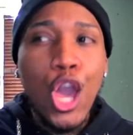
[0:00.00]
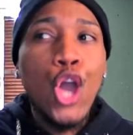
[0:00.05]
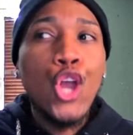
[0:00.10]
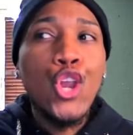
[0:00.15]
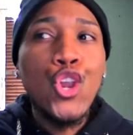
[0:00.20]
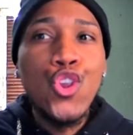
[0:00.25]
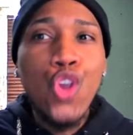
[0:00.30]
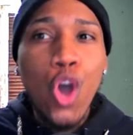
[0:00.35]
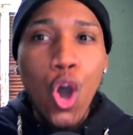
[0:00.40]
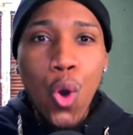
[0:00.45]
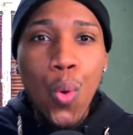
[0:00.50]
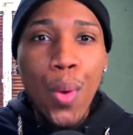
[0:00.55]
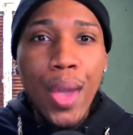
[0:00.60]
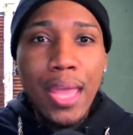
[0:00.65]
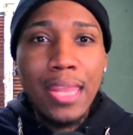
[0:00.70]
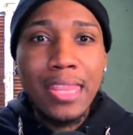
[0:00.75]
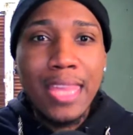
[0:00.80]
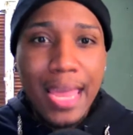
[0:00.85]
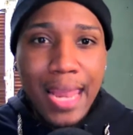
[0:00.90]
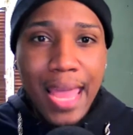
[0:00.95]

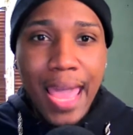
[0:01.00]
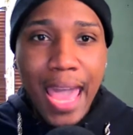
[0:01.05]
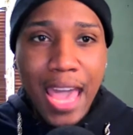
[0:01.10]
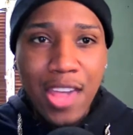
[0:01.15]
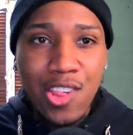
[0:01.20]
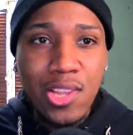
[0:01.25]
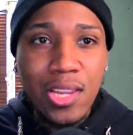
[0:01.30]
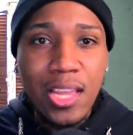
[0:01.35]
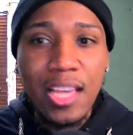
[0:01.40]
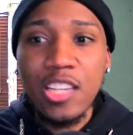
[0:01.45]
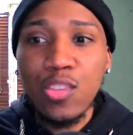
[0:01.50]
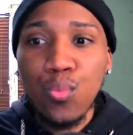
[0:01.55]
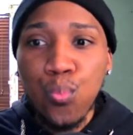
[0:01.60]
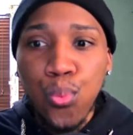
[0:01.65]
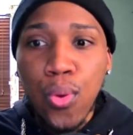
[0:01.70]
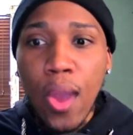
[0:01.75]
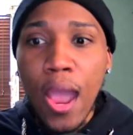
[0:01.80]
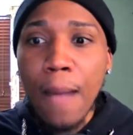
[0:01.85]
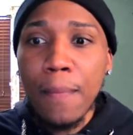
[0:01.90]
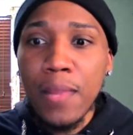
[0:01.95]
knowing that Ashley is
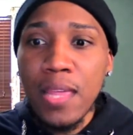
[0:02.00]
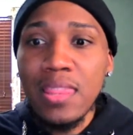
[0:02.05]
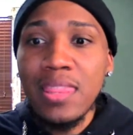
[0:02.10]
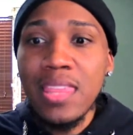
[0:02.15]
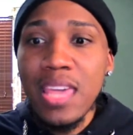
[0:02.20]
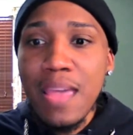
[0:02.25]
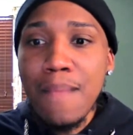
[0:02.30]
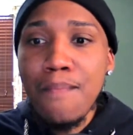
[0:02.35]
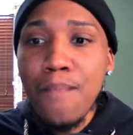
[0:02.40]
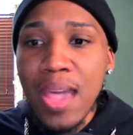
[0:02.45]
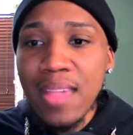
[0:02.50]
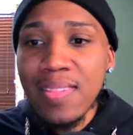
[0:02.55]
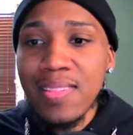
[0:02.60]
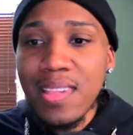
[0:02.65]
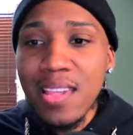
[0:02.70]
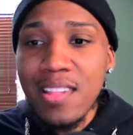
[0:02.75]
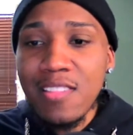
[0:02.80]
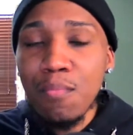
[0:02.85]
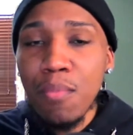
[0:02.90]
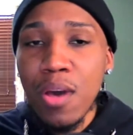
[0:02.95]
probably the
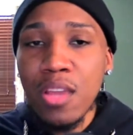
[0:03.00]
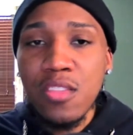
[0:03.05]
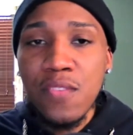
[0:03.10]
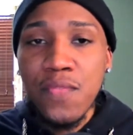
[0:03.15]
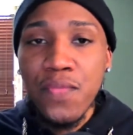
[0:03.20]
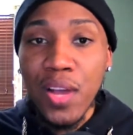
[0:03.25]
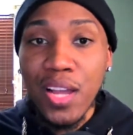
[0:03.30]
messiest mother